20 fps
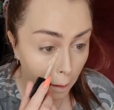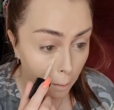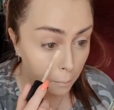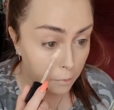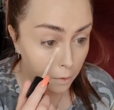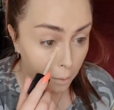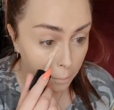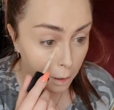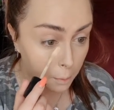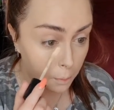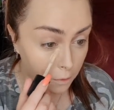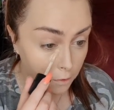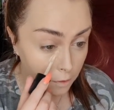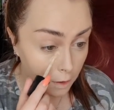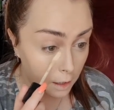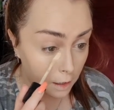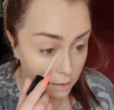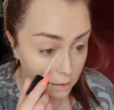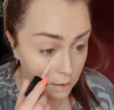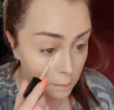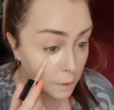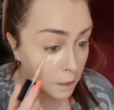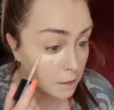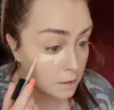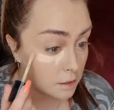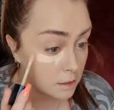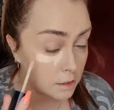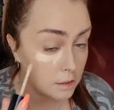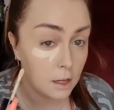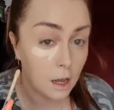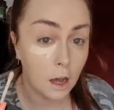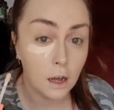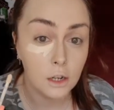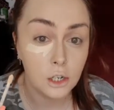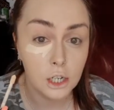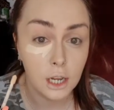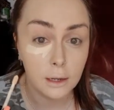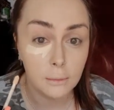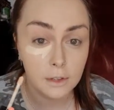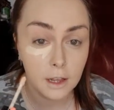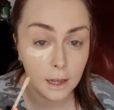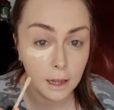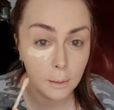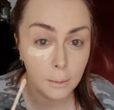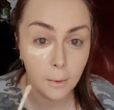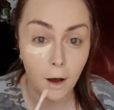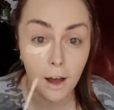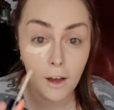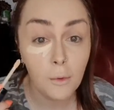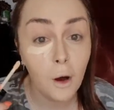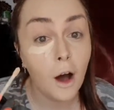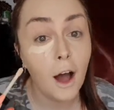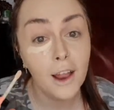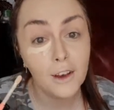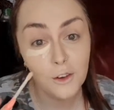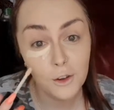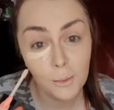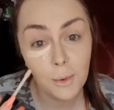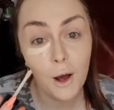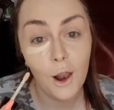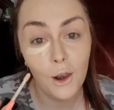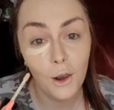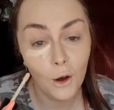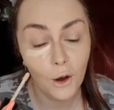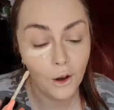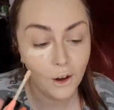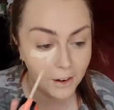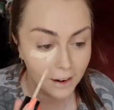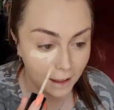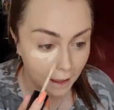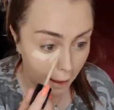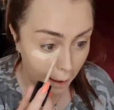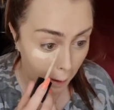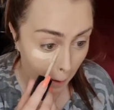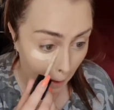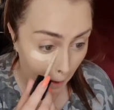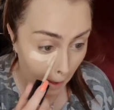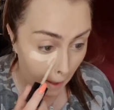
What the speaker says: Some people said it's similar to the Tarte Shape Tape. I do put a lot on, okay.